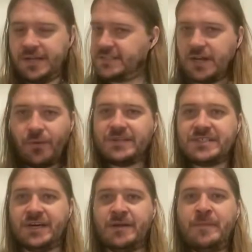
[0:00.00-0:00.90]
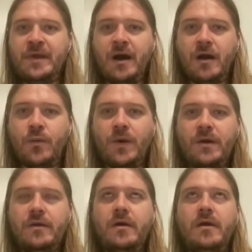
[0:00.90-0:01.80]
It's always going to be
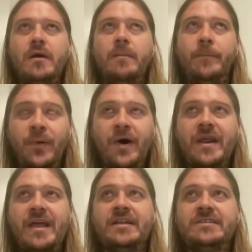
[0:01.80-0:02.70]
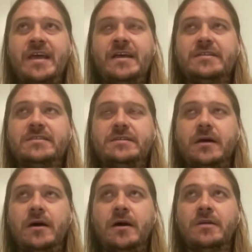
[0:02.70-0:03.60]
awkward, but it takes
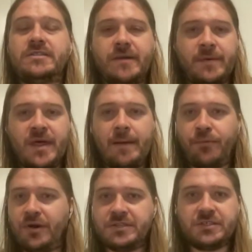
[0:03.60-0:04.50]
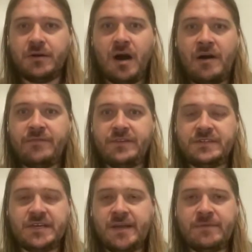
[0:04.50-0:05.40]
some of that pressure off the
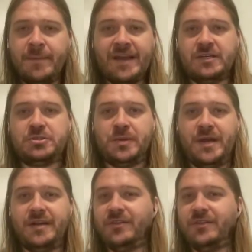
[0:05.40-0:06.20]
team to make a trade.